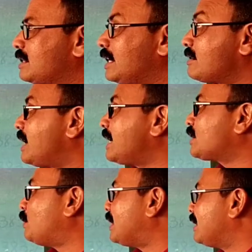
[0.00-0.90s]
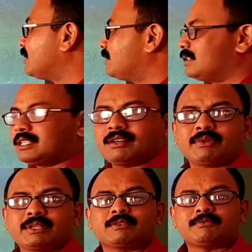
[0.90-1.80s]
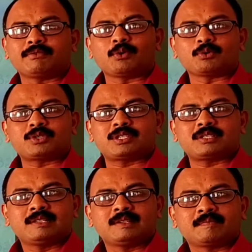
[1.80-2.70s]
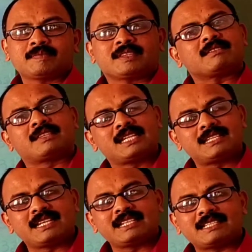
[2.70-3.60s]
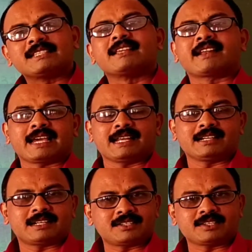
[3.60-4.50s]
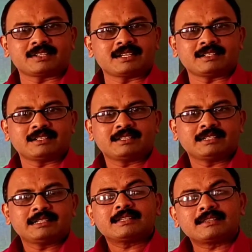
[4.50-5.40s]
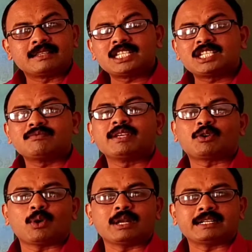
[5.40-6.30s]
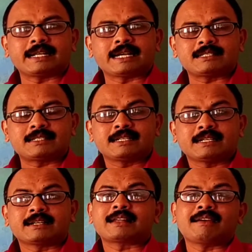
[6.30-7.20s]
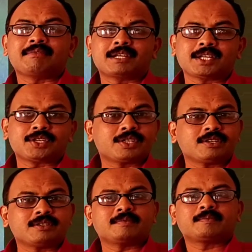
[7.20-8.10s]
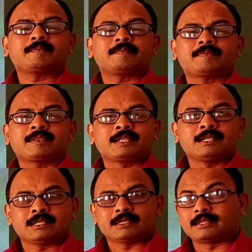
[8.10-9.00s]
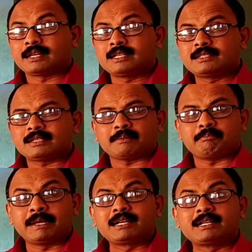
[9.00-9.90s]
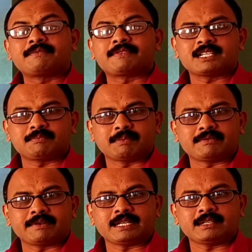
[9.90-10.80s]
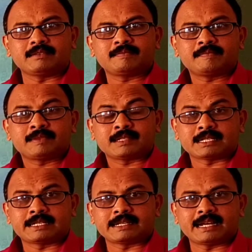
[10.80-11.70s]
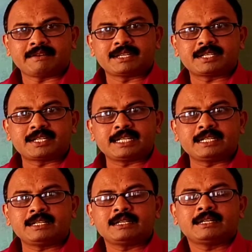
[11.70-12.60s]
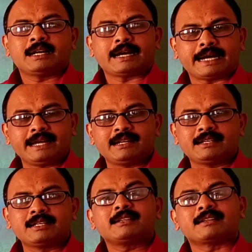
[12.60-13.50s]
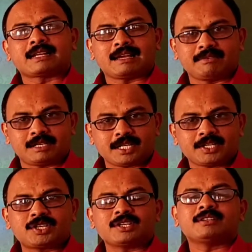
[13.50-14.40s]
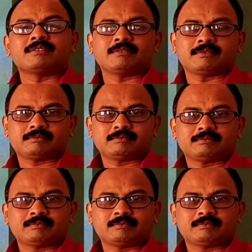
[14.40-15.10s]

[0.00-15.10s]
attracts one another with a force. This is the reality, children. This we call it as gravitation. There is a big difference between gravity and gravitation.